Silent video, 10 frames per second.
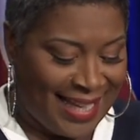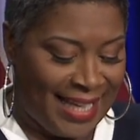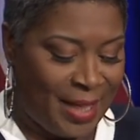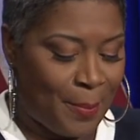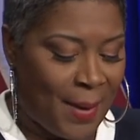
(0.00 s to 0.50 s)

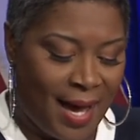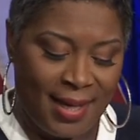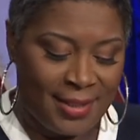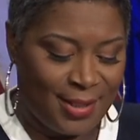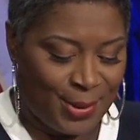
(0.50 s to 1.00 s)
It
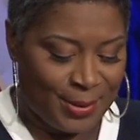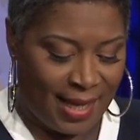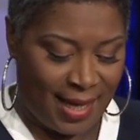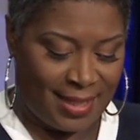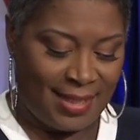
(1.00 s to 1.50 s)
embodies the old
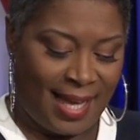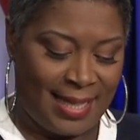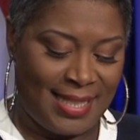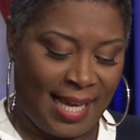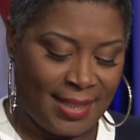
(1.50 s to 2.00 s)
adage that
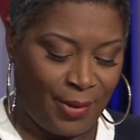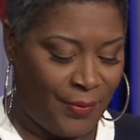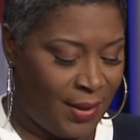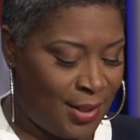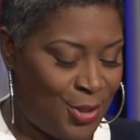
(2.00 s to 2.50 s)
it takes a
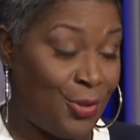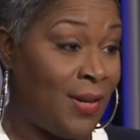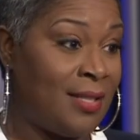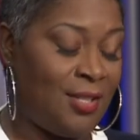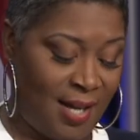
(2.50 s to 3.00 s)
village to
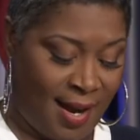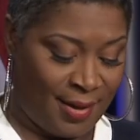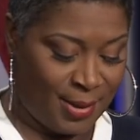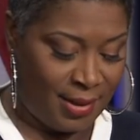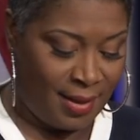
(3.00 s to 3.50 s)
raise a
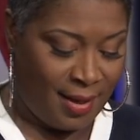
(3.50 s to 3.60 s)
child.